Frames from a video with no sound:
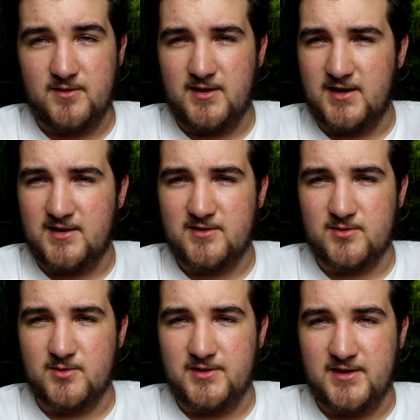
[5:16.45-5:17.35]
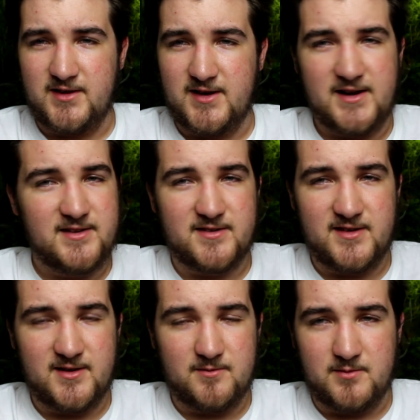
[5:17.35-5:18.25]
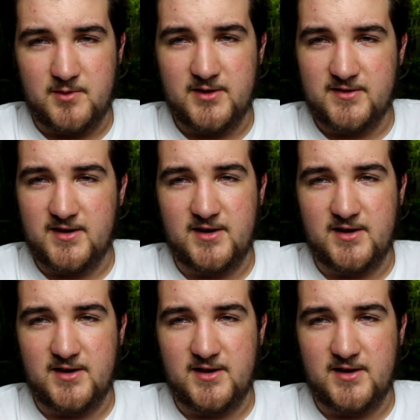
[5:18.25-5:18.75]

and it doesn't really, I didn't see it listed